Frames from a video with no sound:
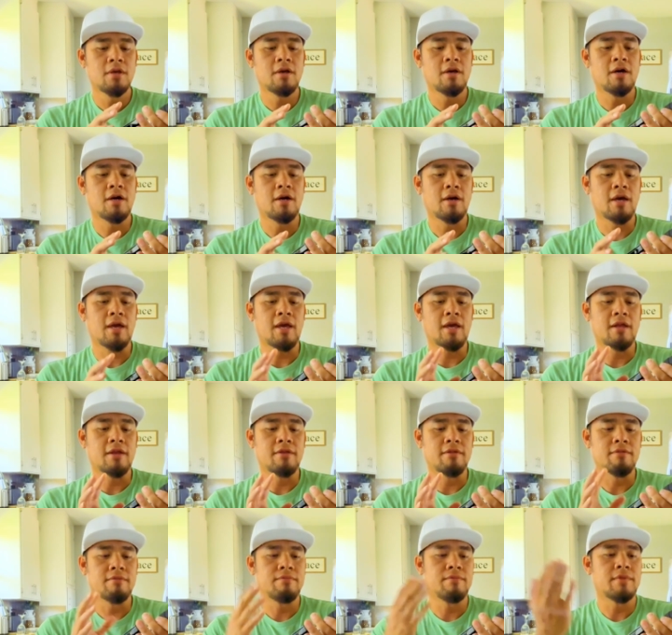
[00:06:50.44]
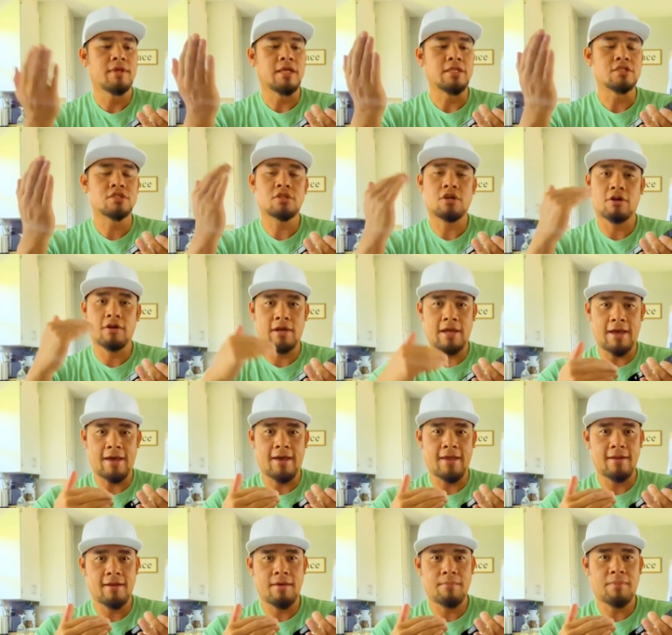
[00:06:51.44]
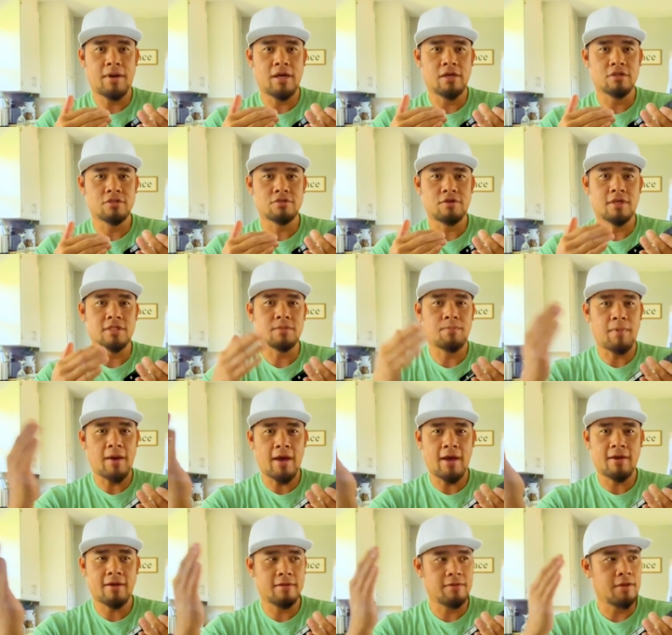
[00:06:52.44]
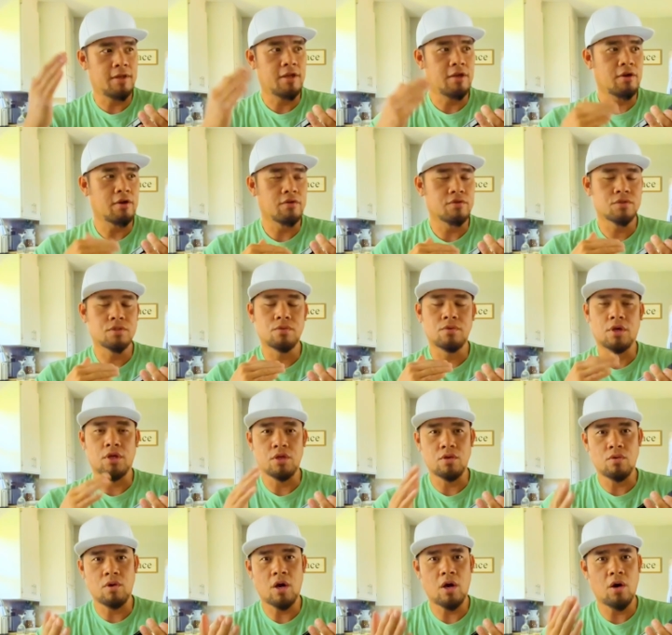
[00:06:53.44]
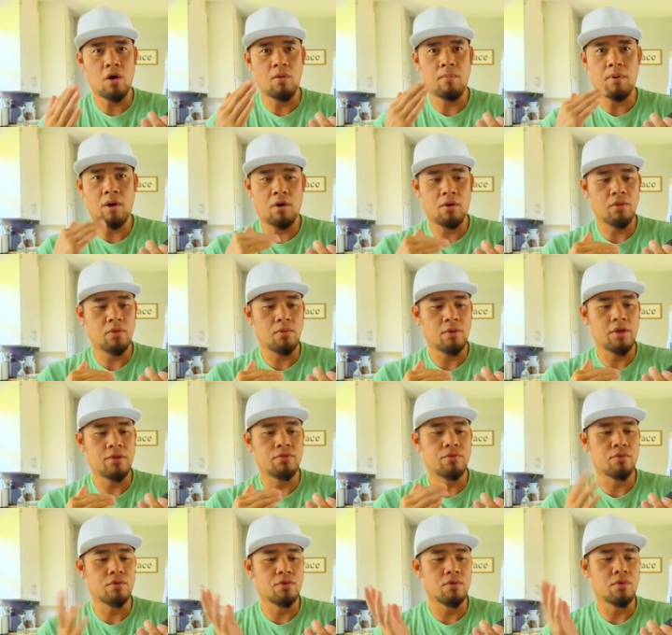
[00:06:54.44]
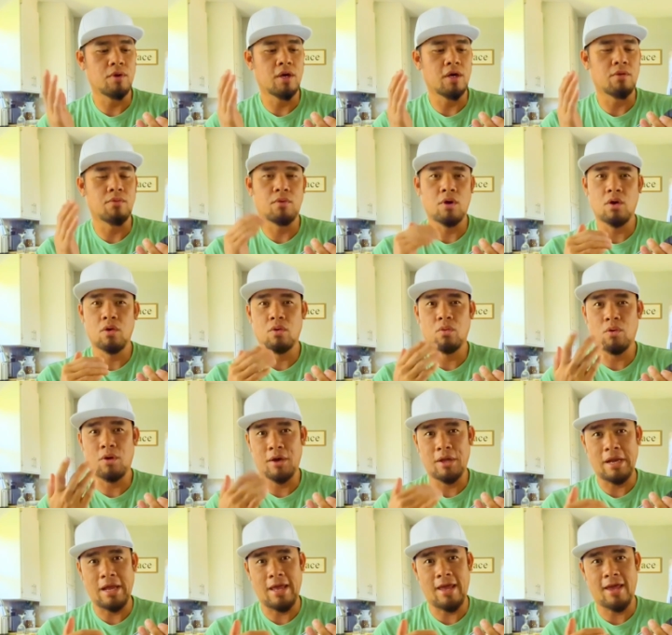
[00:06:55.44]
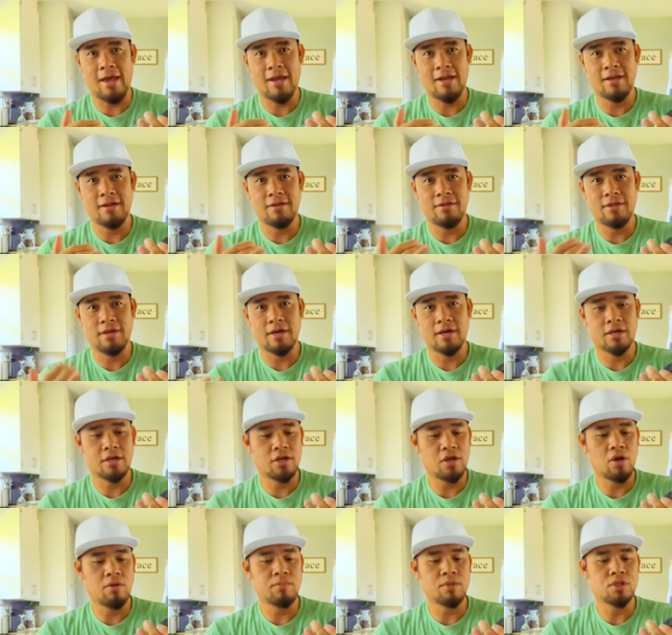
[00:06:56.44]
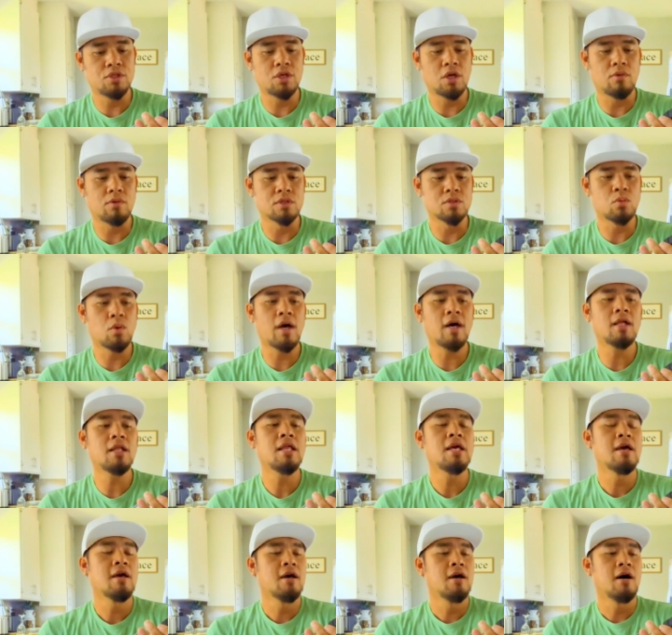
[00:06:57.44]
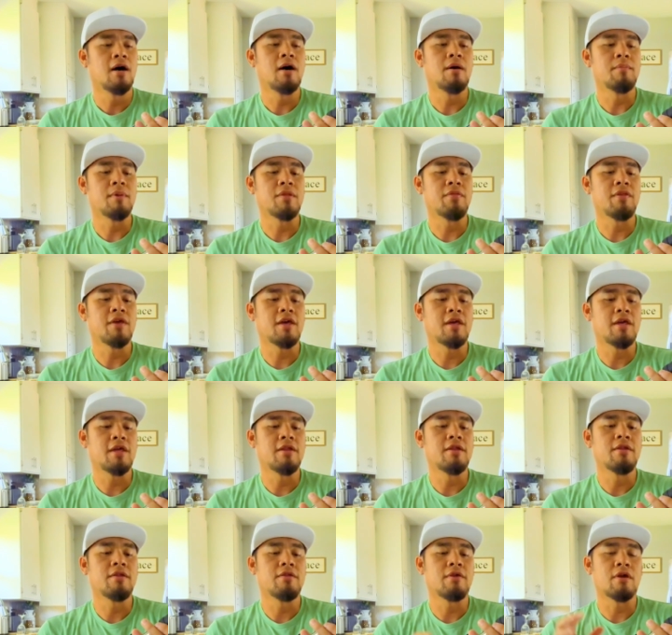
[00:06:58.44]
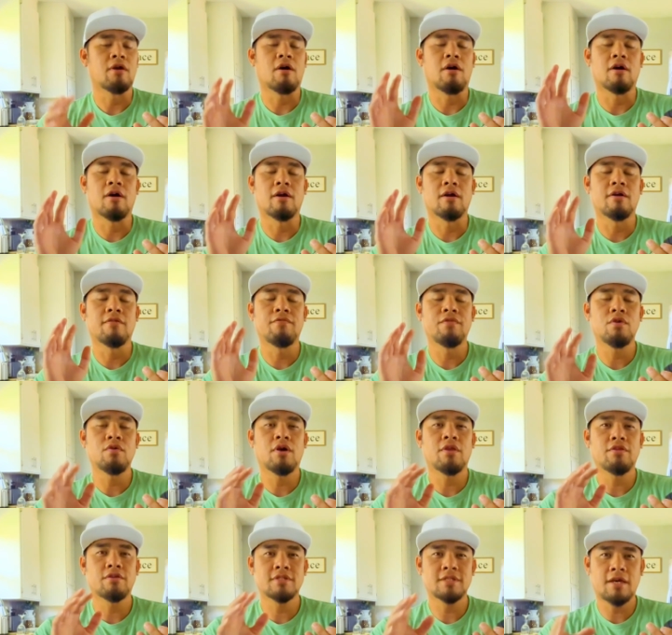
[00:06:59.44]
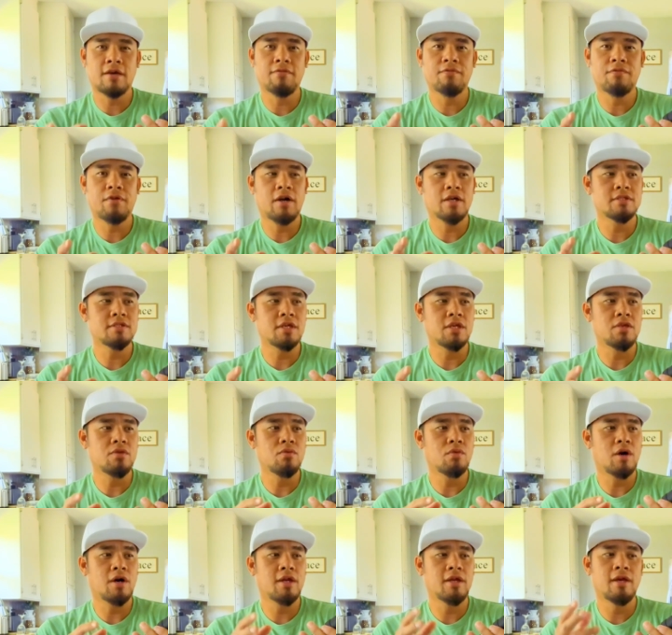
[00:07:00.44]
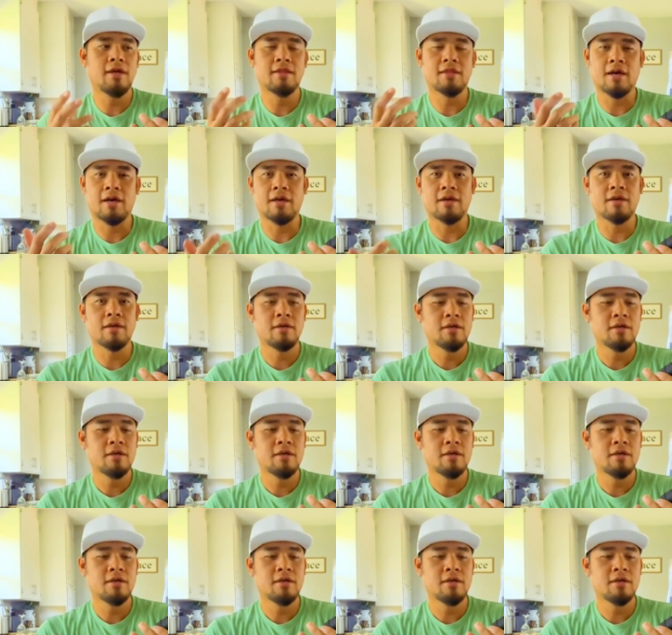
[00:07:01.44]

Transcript: And they start at Empire Strikes Back, and then it goes through A New Hope all the way through Rogue One and the Kenobi show as well. And then there are a few other sound fonts that you wanted, like